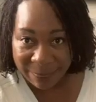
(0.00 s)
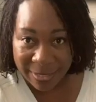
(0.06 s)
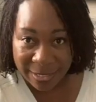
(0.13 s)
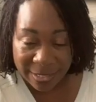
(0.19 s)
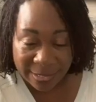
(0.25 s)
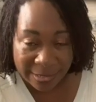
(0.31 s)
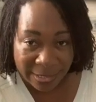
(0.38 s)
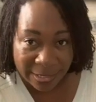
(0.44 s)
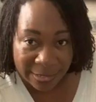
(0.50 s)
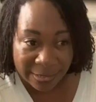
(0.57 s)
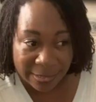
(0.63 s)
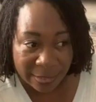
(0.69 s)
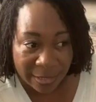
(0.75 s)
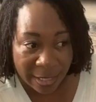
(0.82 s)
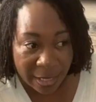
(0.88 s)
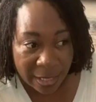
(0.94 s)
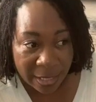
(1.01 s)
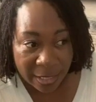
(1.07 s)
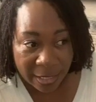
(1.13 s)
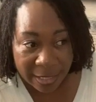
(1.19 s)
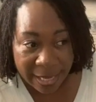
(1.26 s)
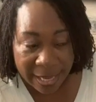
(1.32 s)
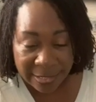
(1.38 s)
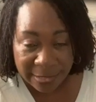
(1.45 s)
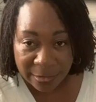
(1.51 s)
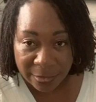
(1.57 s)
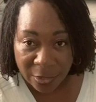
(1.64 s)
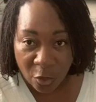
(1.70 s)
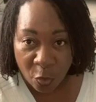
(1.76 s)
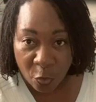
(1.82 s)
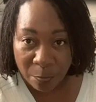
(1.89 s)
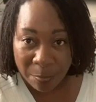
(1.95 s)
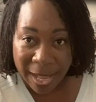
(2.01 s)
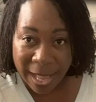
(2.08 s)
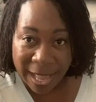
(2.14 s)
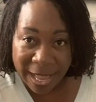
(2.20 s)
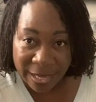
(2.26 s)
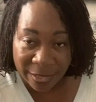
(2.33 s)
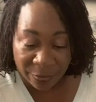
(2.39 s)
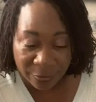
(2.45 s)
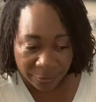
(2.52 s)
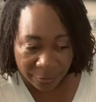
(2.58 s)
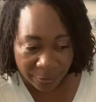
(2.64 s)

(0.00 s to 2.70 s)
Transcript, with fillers: because it has low pile,